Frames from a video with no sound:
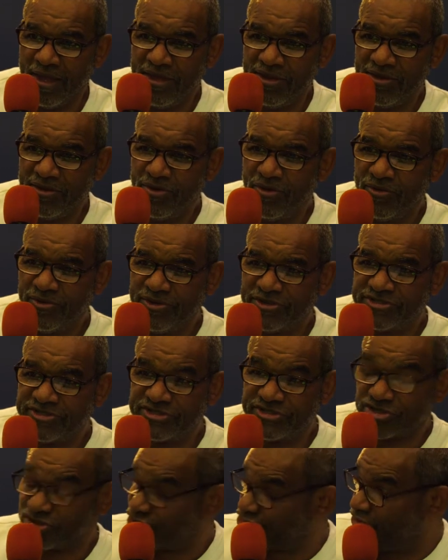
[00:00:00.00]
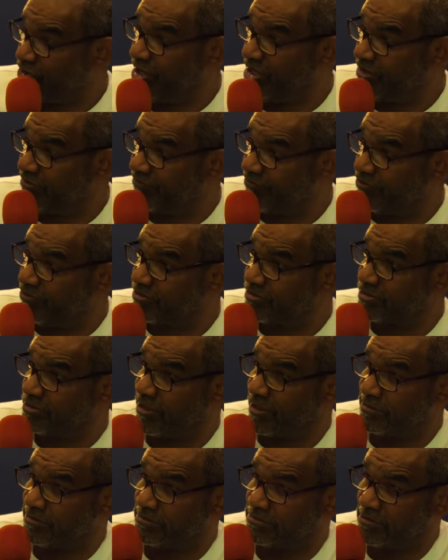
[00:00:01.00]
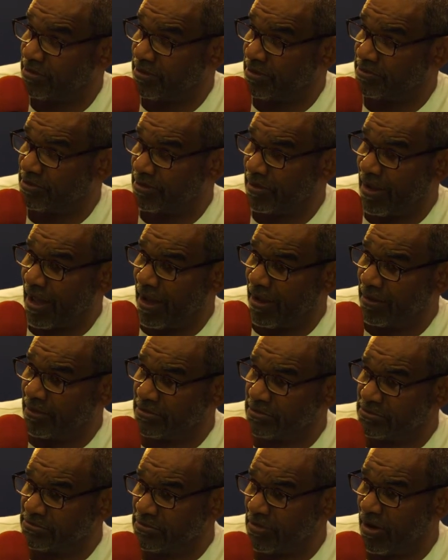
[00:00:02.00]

You know, this is a strange verse, and, and I